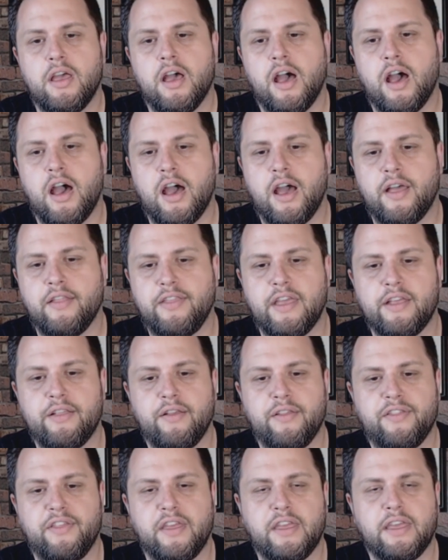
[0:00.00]
The other
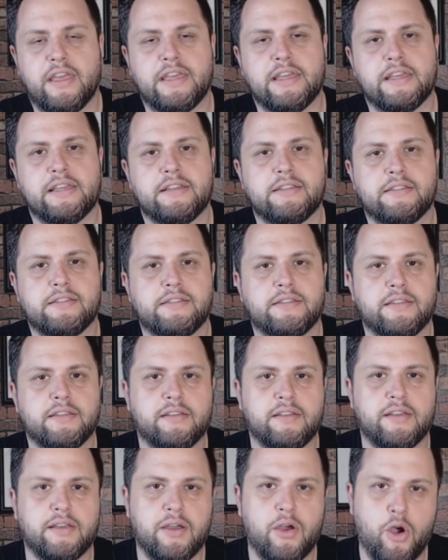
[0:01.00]
thing is
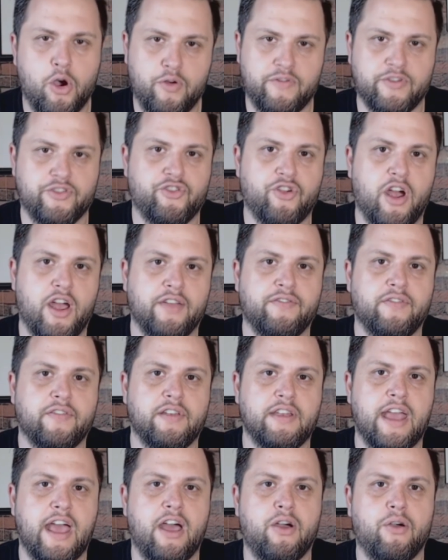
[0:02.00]
Overdrive.
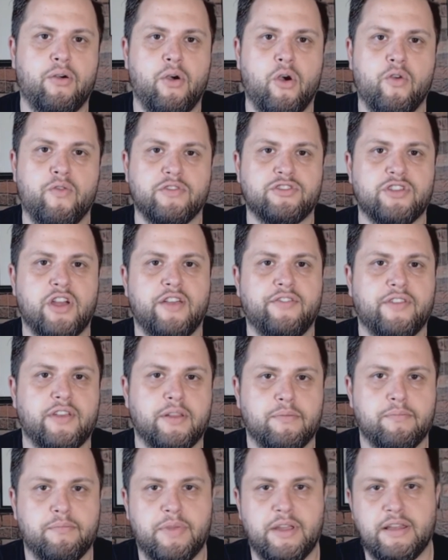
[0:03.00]
Now Overdrive
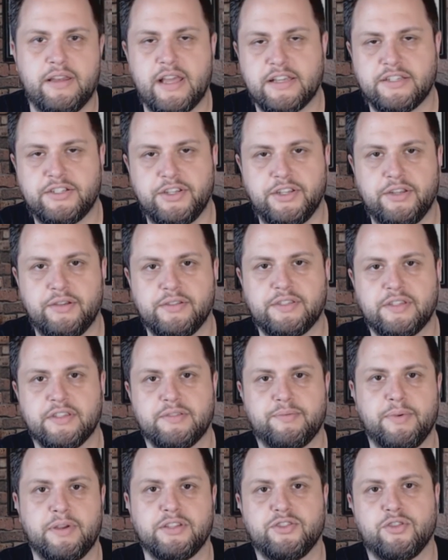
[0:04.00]
can be next to useless
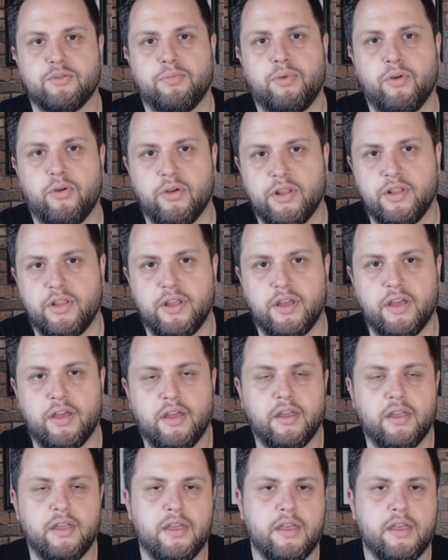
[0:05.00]
because you're pulling the